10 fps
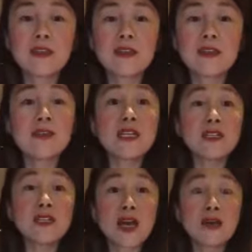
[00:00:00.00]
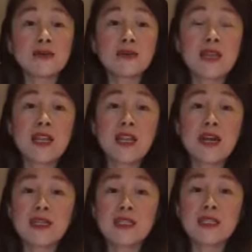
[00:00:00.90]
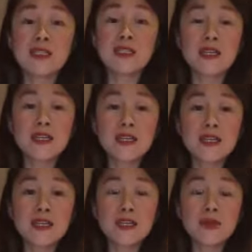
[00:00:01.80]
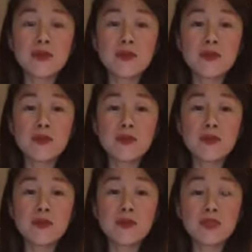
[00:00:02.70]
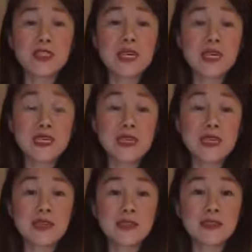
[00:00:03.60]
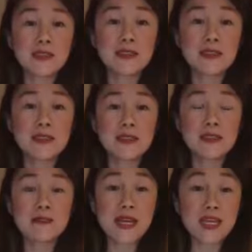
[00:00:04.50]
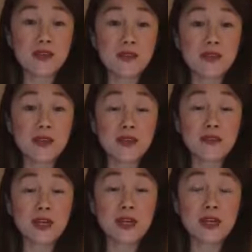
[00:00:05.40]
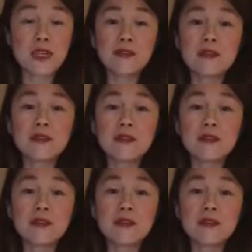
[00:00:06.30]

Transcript: feeling in how that last breath technique makes you feel right now.